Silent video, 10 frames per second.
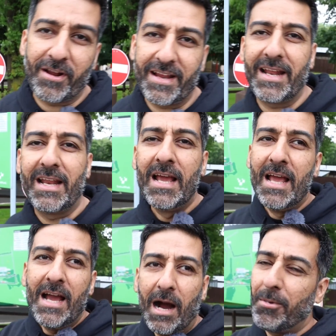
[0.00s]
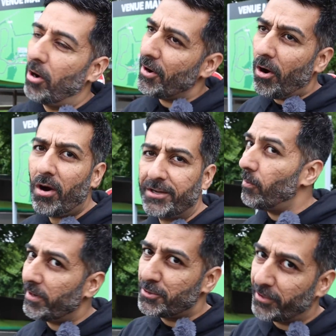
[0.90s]
for it yet. No, I
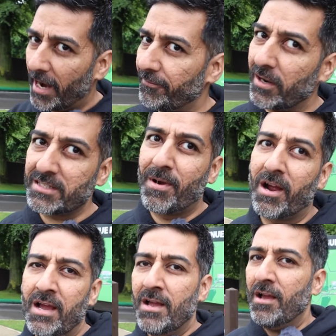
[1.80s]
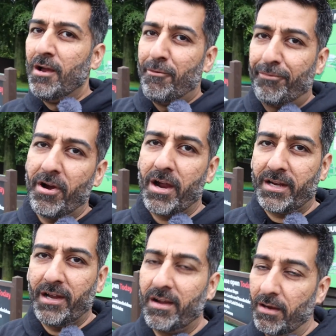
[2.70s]
don't want to do Cadwell as my
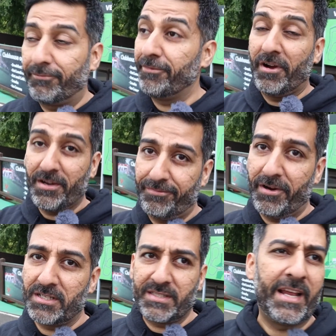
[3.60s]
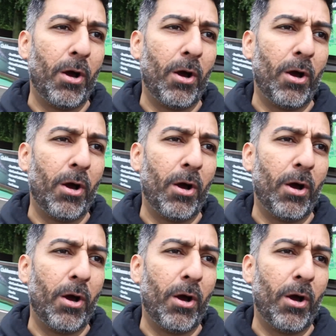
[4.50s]
first